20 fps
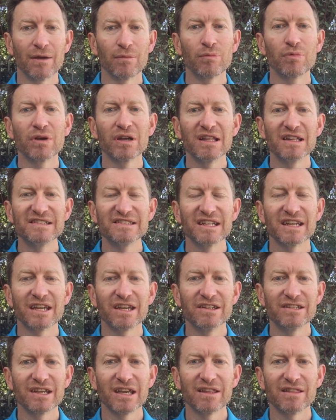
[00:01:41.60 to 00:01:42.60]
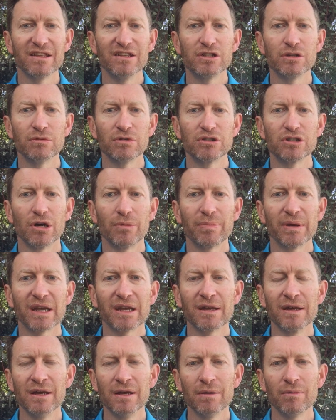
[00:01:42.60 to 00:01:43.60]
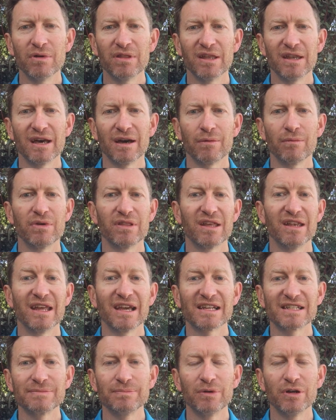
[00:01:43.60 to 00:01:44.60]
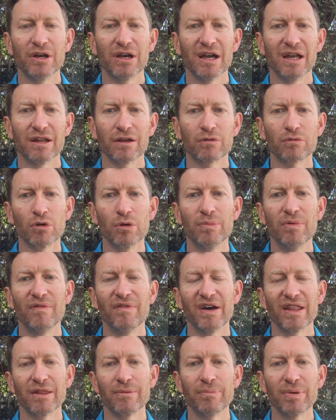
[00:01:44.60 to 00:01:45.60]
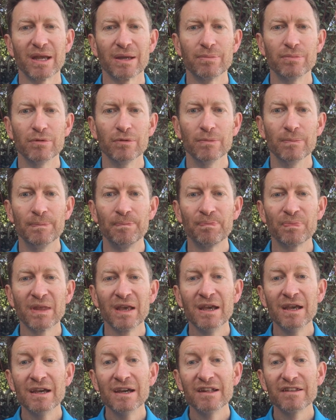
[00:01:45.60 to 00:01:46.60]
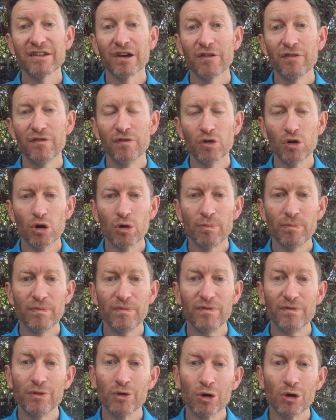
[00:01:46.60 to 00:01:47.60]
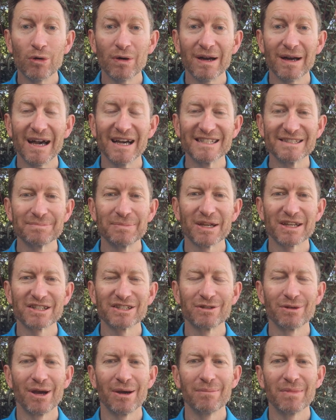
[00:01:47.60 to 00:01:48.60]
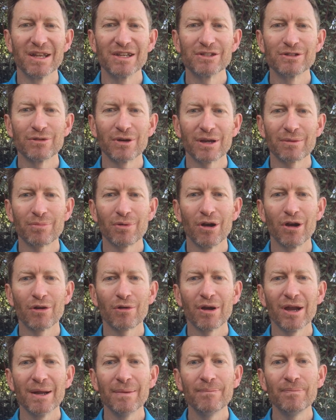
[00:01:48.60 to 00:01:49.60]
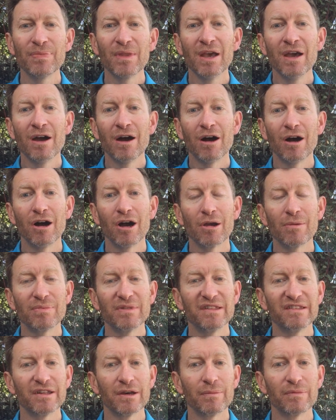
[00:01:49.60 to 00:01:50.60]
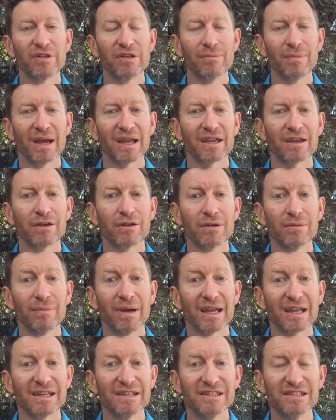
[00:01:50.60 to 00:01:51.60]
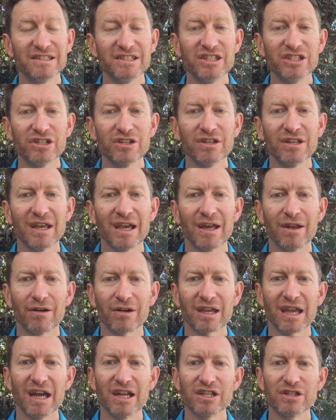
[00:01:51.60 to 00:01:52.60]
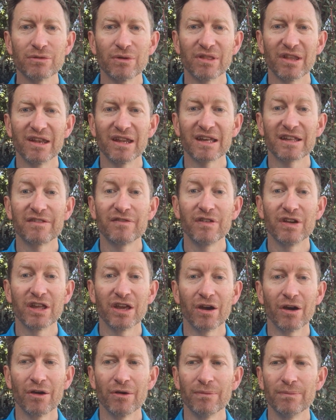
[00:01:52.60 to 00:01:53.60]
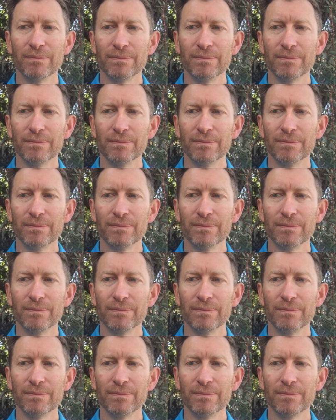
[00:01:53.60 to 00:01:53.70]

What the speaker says: really sink your teeth into a topic with an expert and a group of other people. So four aspects to our mentoring program. I hope this helps you make a decision, and I'll catch you on the next video.